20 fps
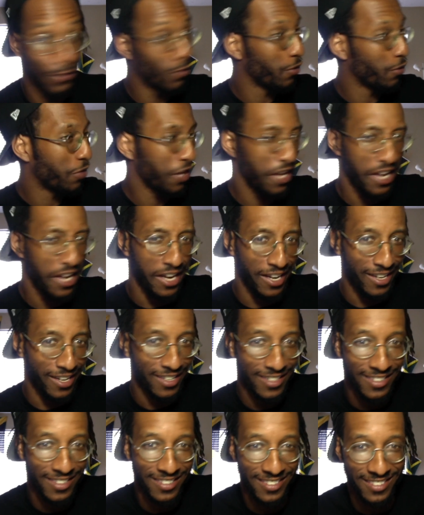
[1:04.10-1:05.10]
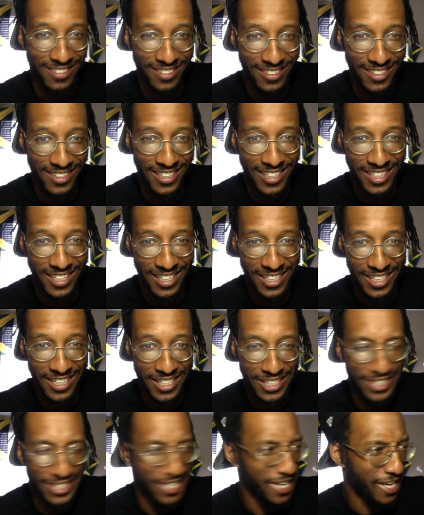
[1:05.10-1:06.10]
thing.
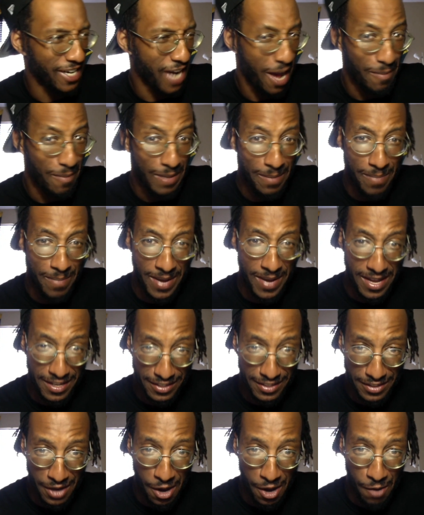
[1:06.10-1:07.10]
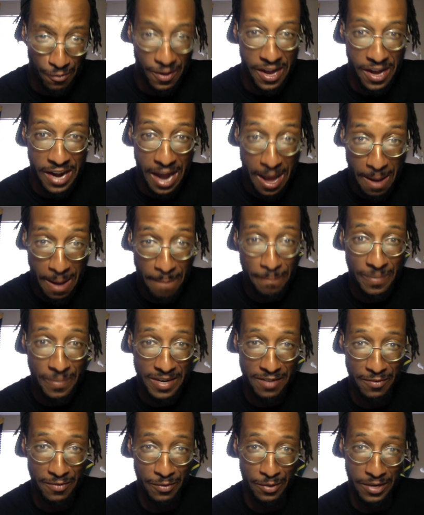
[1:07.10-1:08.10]
Shit got me pissed off. Like I'm
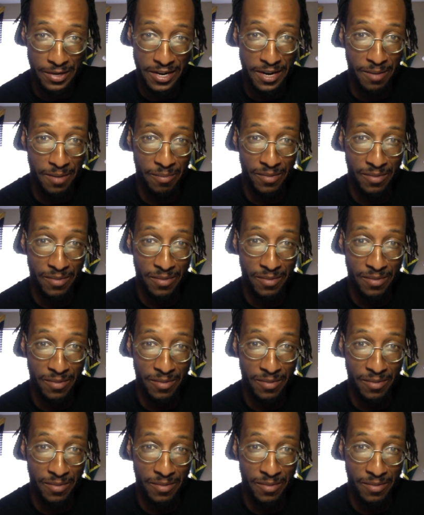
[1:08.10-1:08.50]
beefing with him.